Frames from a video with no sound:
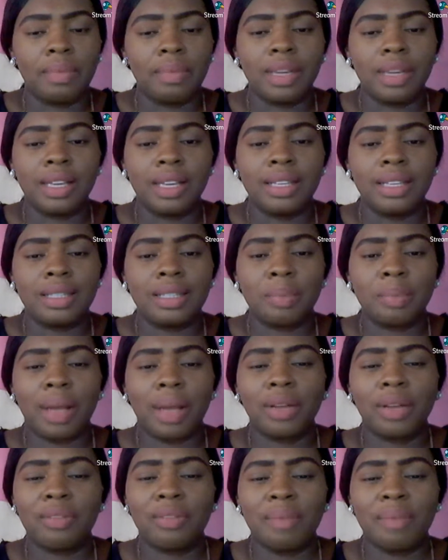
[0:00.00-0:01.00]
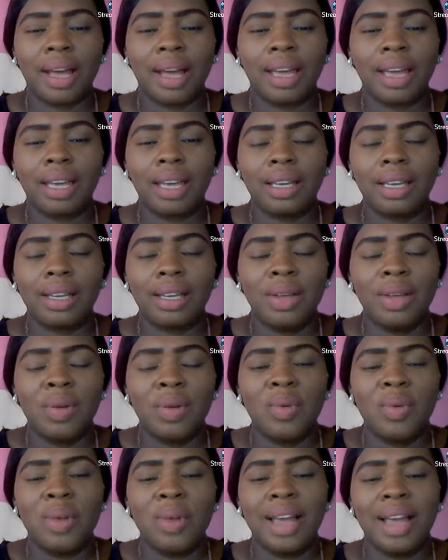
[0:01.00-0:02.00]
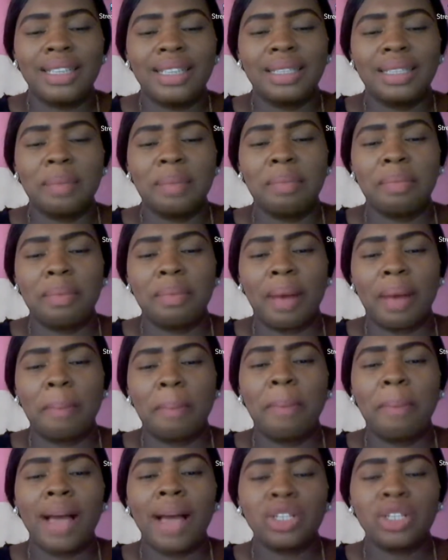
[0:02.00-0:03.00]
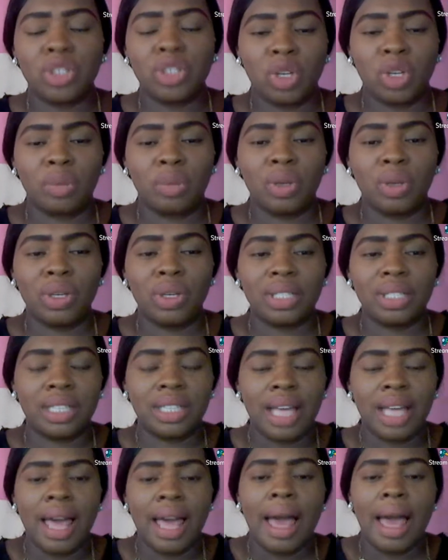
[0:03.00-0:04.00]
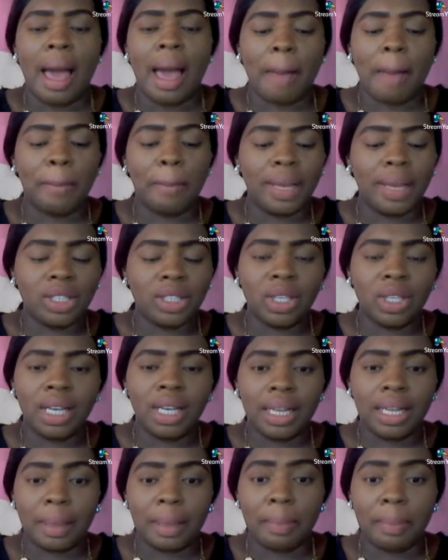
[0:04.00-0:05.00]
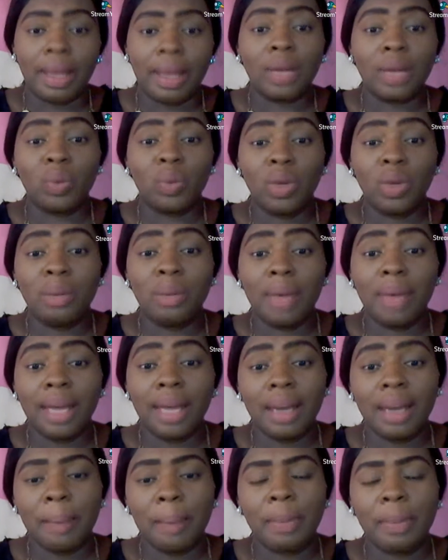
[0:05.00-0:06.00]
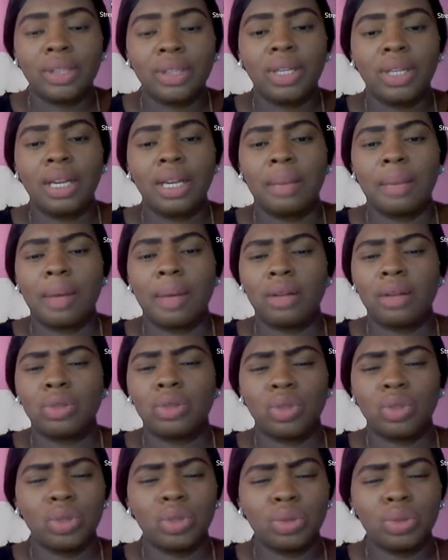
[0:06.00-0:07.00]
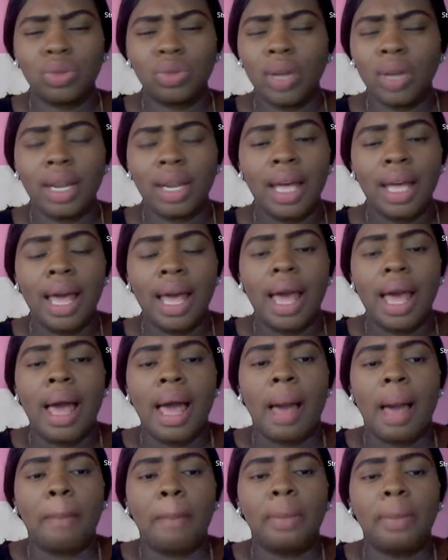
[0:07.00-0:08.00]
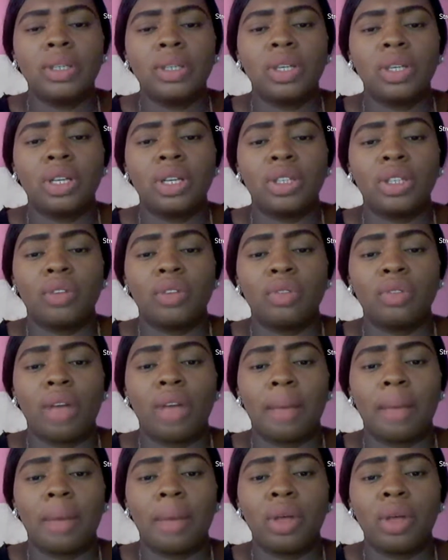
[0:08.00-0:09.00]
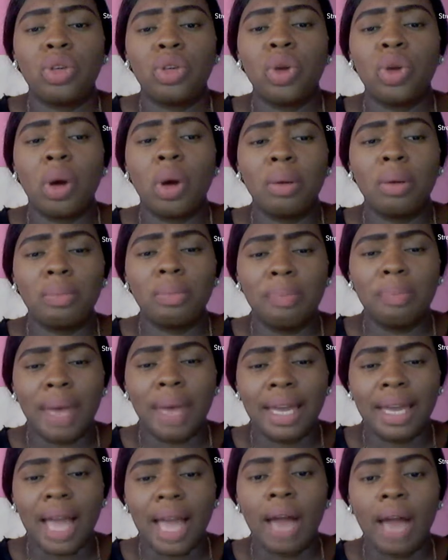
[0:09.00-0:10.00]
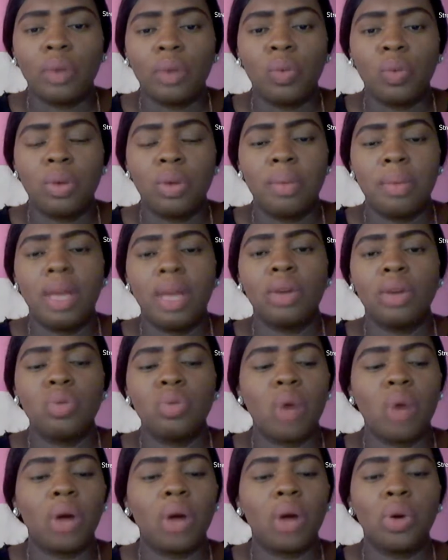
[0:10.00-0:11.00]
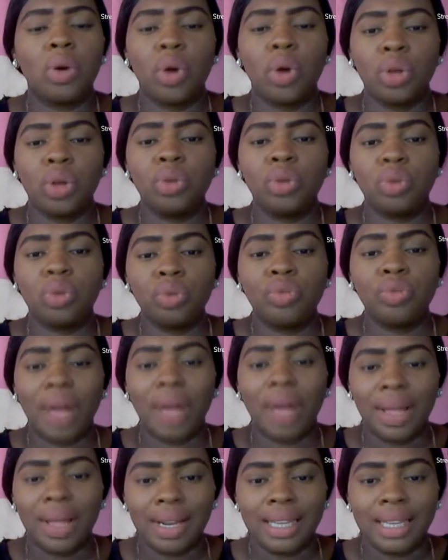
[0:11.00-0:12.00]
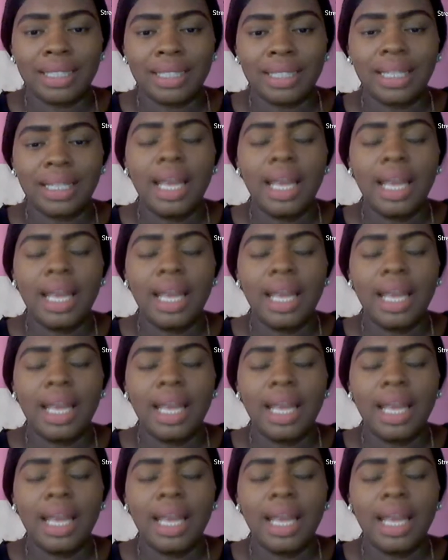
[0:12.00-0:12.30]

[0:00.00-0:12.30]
is part of my, well, I say my passion because I'm passionate about women. I'm passionate about children. I'm passionate about young men and women who are going through violence